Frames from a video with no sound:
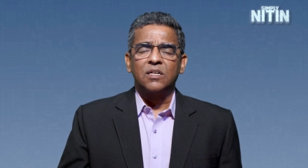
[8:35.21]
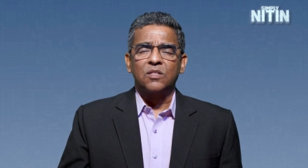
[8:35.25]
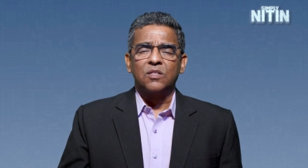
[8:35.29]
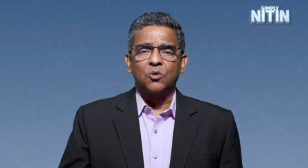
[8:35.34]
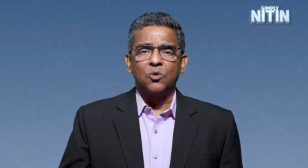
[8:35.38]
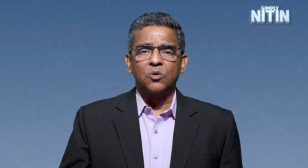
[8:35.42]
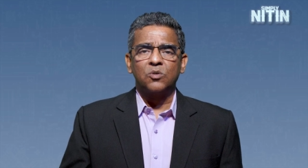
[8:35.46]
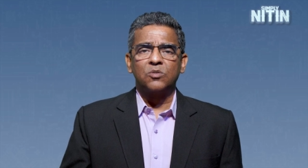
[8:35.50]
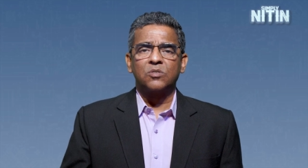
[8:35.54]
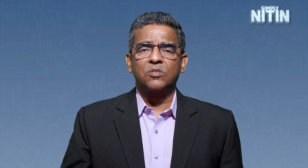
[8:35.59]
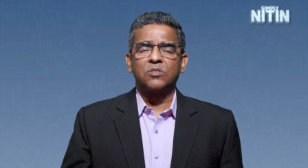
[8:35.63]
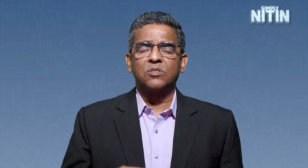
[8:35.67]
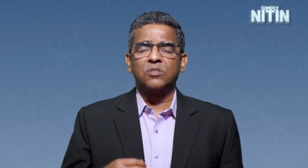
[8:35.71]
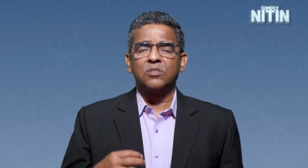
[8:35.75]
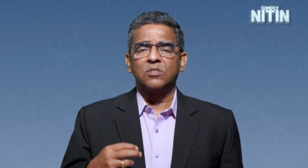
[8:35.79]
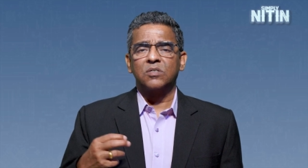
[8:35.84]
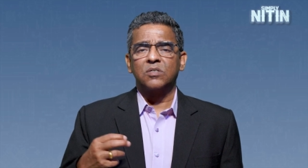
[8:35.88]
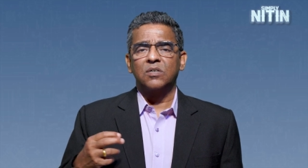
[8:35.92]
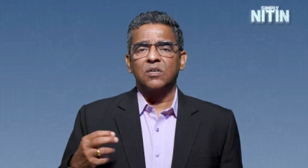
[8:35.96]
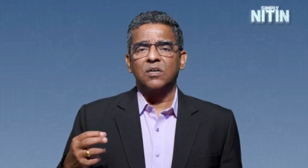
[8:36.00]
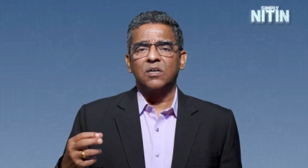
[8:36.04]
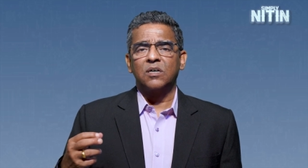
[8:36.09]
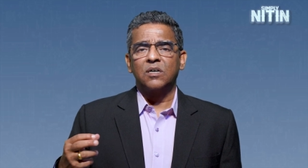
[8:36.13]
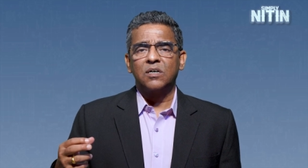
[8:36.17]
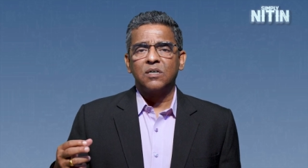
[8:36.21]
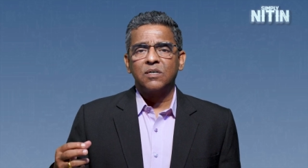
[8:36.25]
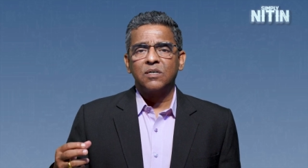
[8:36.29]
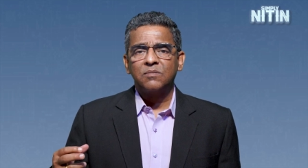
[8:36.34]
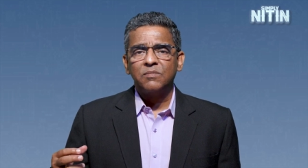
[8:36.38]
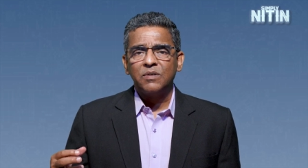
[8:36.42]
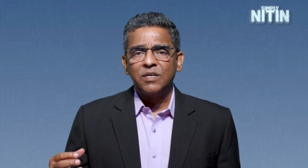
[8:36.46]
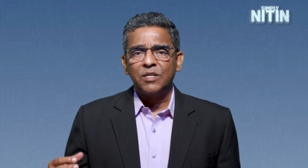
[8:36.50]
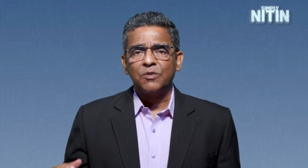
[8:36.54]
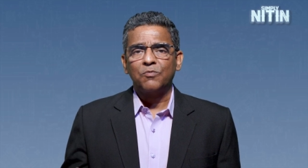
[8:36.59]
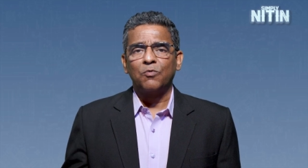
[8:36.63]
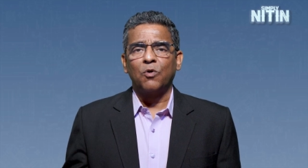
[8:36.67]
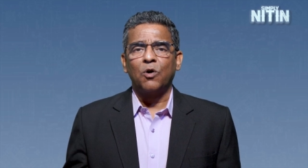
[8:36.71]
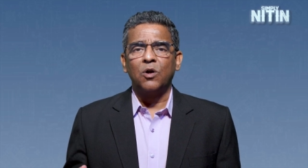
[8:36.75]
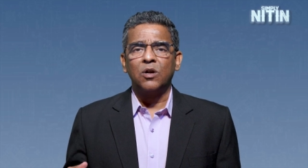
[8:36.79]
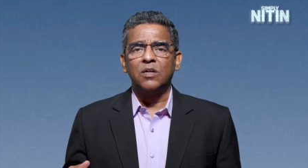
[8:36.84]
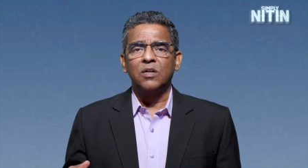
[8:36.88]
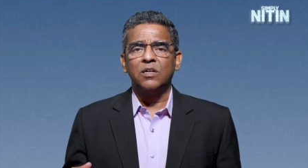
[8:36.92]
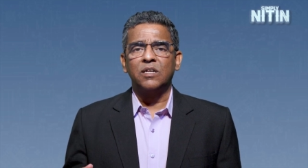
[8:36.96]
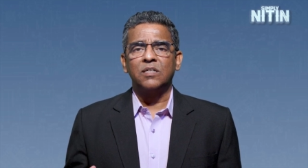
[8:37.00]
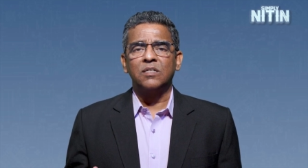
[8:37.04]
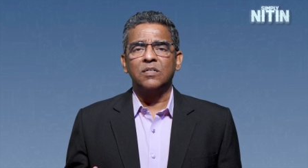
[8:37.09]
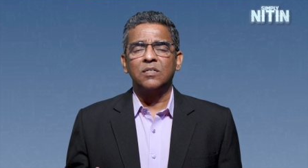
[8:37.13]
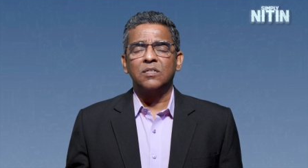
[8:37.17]
those uh,
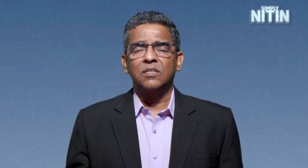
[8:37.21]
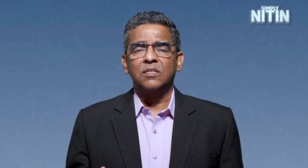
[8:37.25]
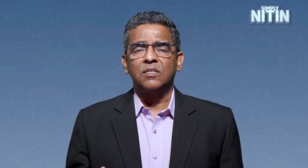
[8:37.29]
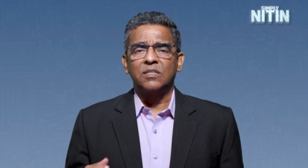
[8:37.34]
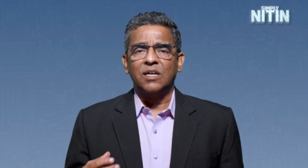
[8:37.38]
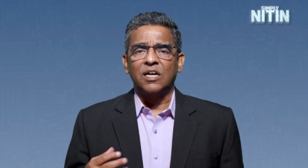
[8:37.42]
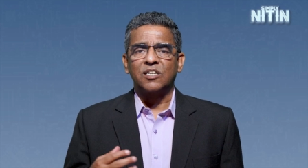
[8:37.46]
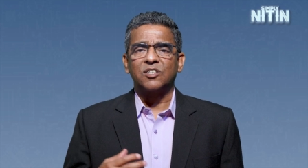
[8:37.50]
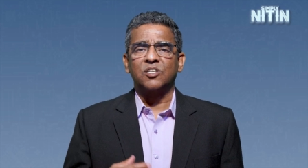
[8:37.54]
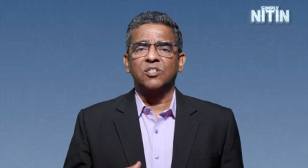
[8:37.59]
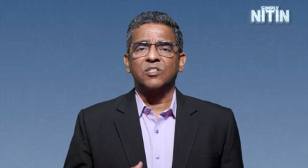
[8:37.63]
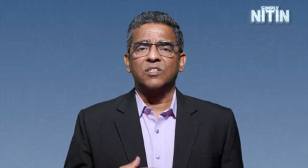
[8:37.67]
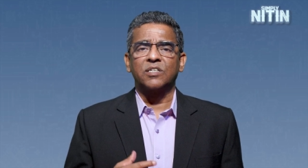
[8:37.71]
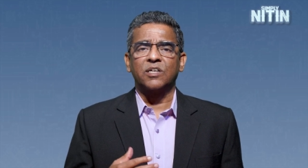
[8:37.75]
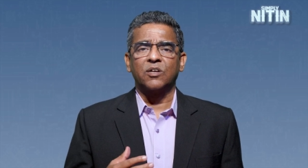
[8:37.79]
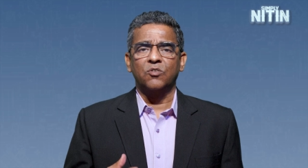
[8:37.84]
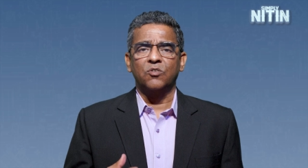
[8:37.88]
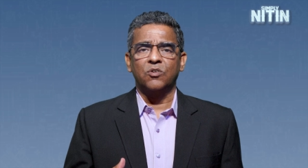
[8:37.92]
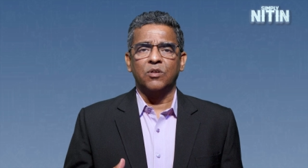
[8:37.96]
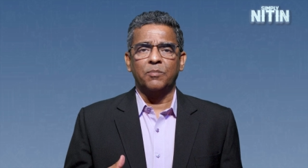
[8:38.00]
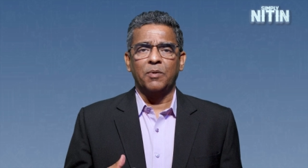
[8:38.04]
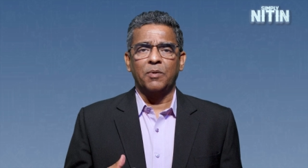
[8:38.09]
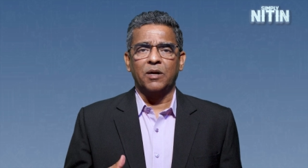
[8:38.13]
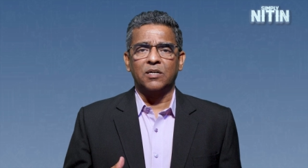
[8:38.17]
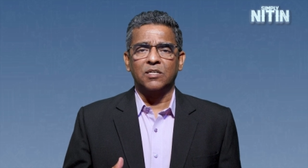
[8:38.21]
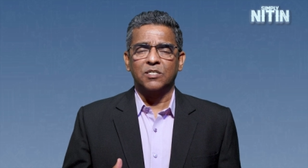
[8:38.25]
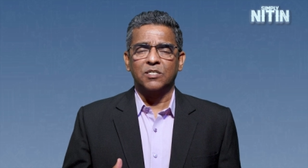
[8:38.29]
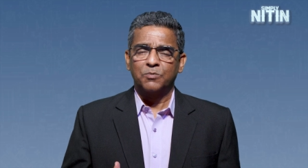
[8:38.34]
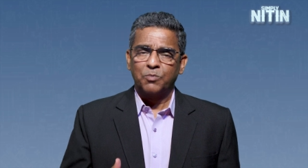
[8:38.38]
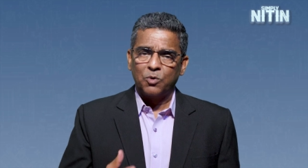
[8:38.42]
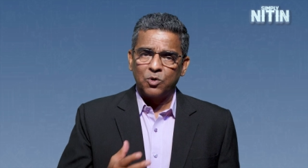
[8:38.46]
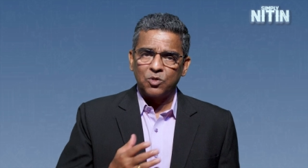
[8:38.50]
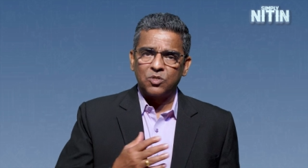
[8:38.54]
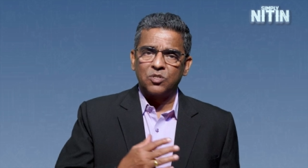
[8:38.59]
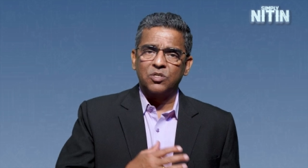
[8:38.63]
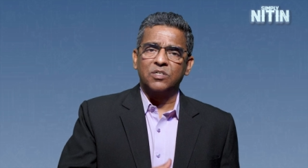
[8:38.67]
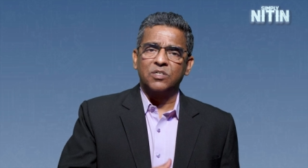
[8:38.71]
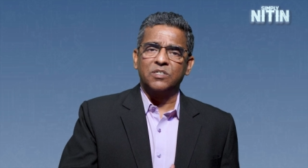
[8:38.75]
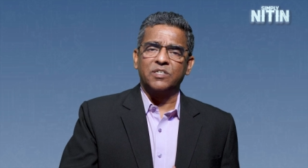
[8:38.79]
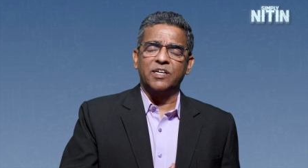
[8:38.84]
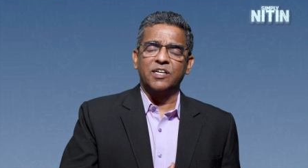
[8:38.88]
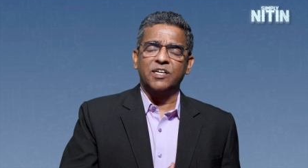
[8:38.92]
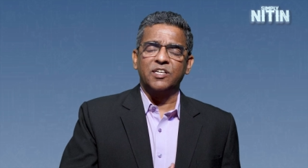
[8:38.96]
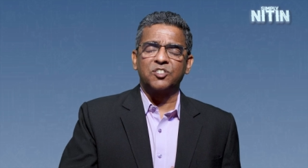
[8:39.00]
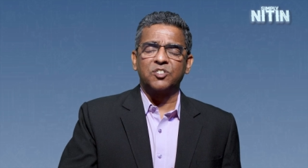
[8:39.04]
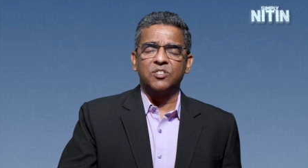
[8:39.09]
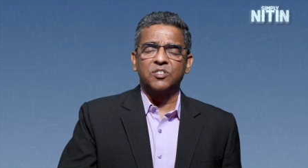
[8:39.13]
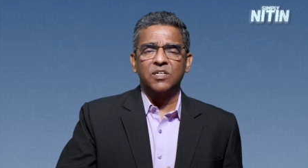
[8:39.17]
involved in national security matters, both
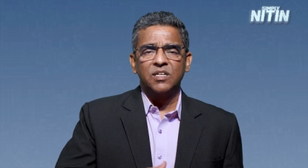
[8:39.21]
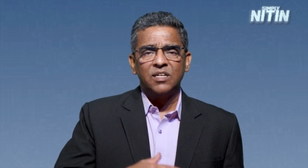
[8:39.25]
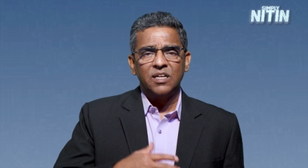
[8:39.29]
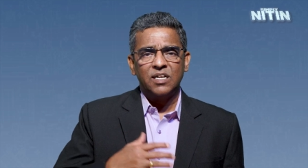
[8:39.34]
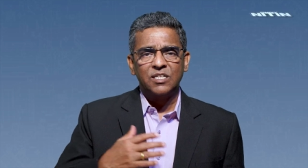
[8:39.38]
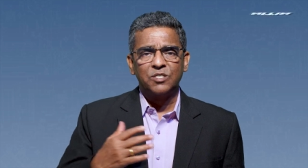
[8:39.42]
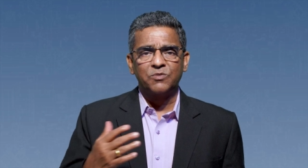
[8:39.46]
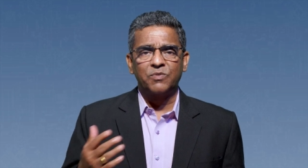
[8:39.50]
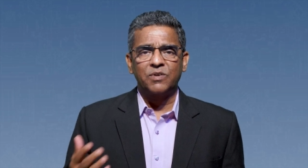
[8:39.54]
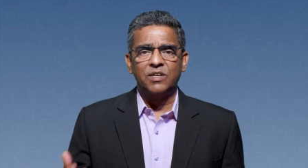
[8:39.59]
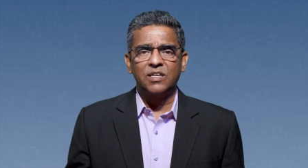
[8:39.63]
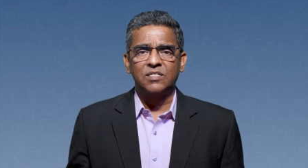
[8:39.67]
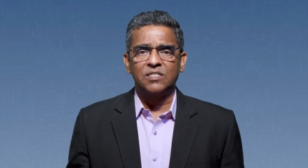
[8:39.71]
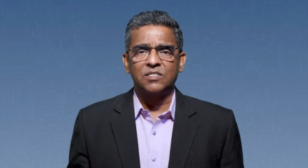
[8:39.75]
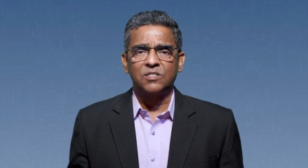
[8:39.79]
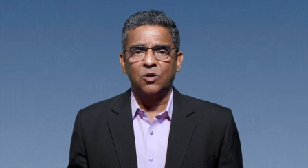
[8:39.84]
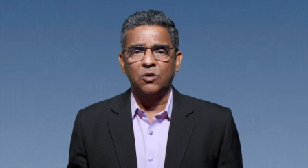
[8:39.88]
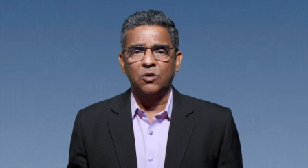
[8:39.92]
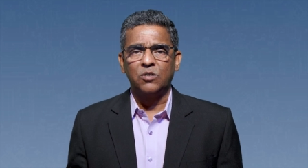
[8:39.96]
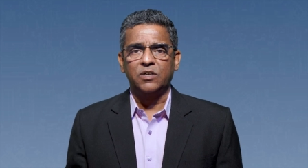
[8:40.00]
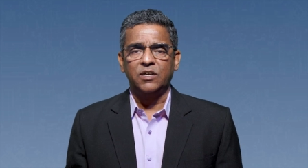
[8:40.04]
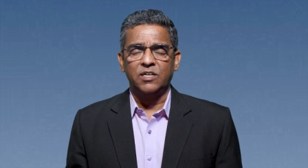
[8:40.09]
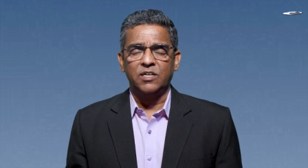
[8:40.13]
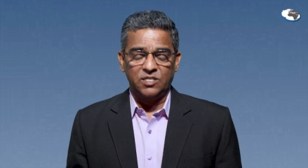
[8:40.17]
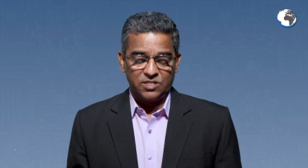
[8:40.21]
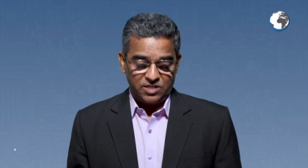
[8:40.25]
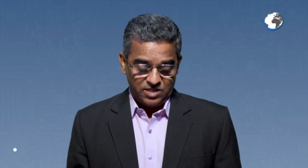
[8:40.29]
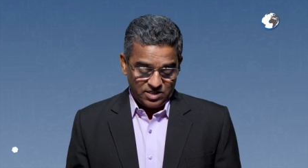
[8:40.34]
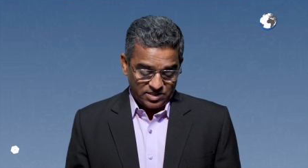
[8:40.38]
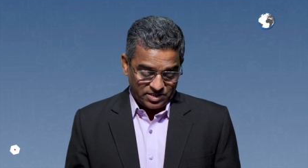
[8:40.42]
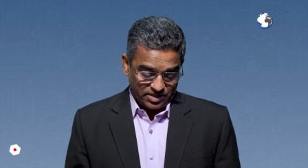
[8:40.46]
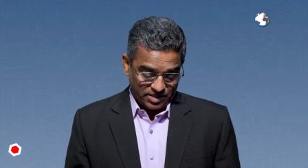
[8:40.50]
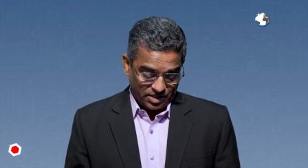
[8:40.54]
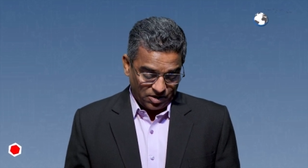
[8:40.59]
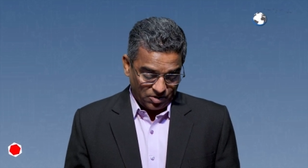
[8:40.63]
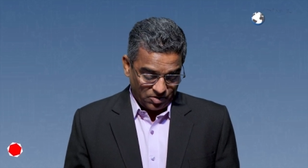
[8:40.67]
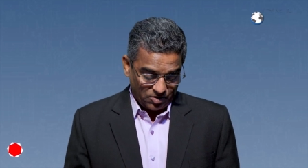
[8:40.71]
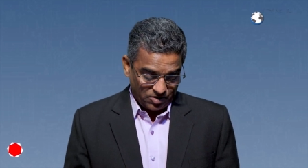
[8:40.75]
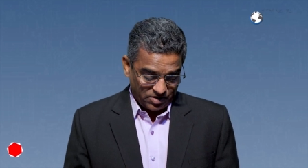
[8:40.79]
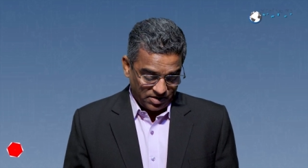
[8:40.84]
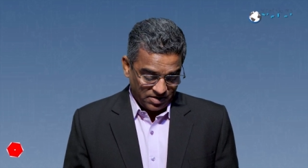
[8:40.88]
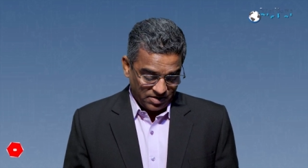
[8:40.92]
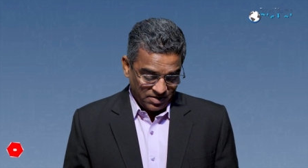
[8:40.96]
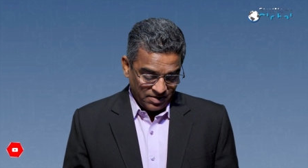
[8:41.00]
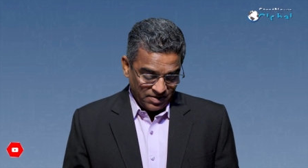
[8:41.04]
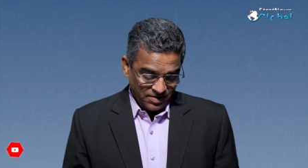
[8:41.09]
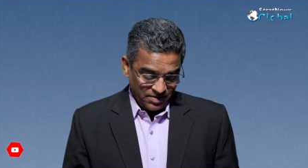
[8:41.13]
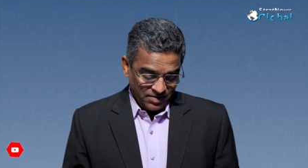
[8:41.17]
traditional as well as non-traditional security.